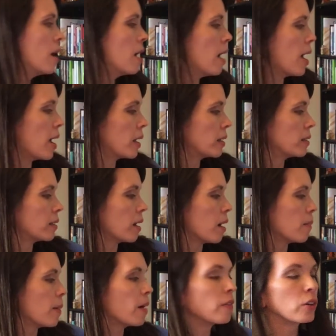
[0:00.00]
And
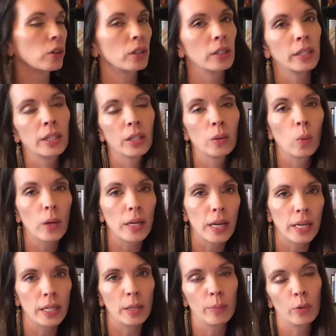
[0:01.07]
Everclear
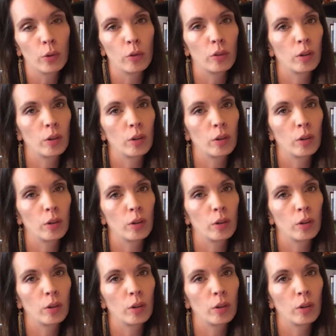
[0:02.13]
190 proof